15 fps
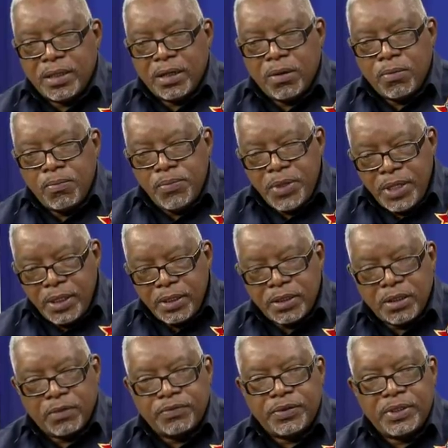a
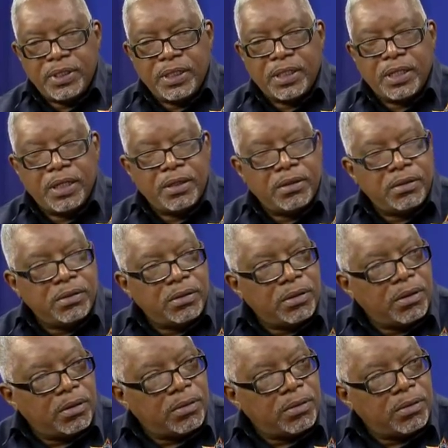means of taking